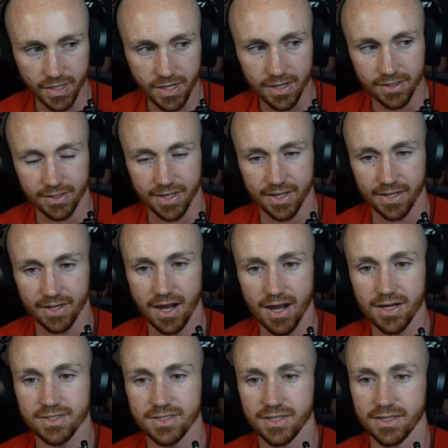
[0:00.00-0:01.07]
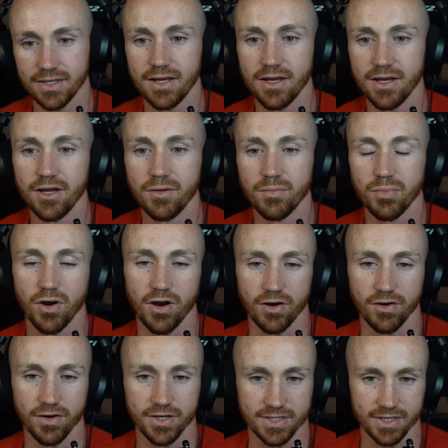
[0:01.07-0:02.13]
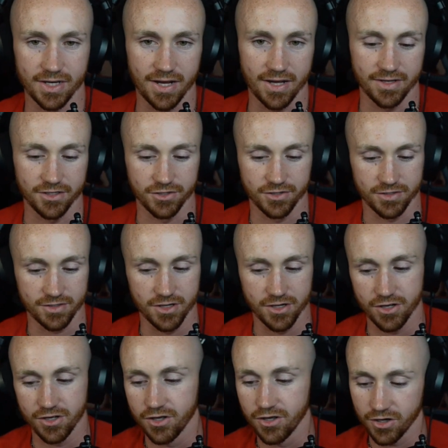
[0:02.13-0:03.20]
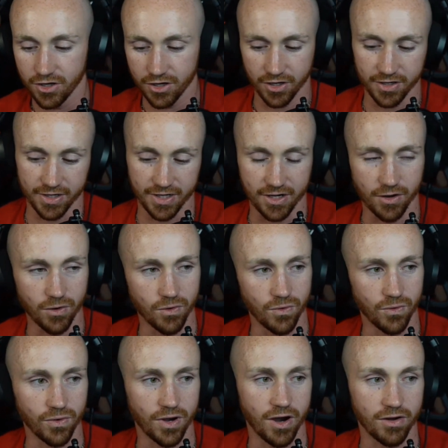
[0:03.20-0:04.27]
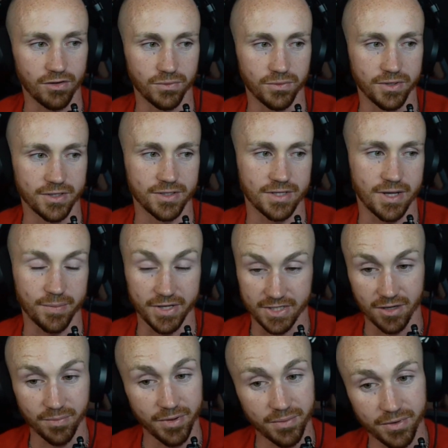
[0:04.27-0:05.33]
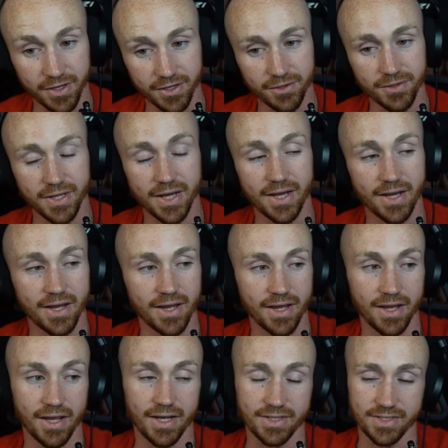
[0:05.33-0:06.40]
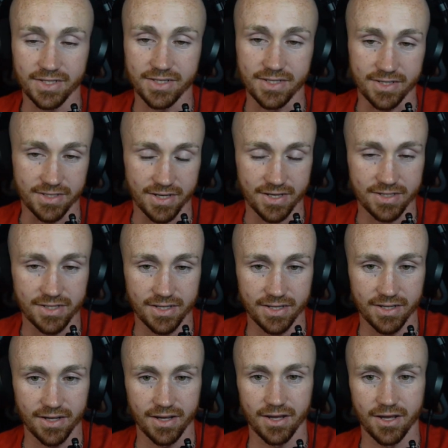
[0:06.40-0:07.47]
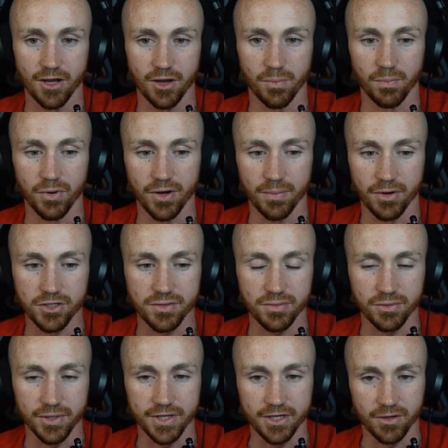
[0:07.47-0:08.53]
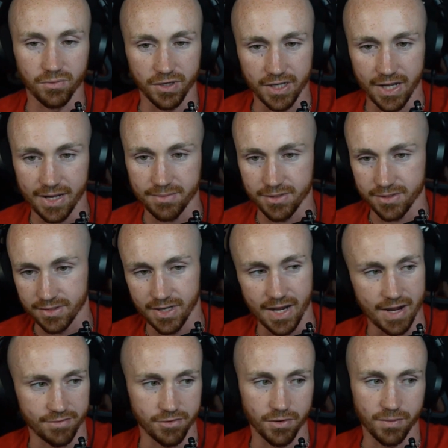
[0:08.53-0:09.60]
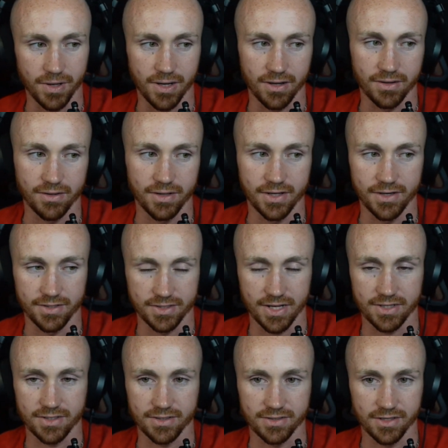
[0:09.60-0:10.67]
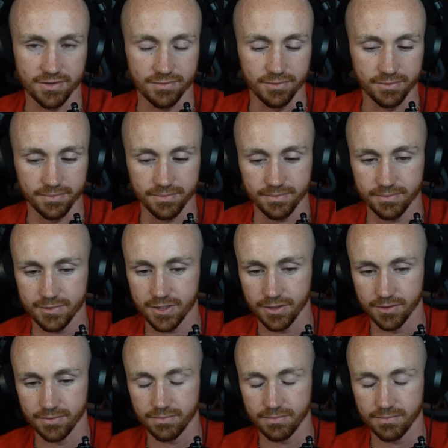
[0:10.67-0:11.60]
that constant progress, not just cutting it cold all at once. I mean, some people can do that and see success in it, but most people end up relapsing after a while, and it's not successful. So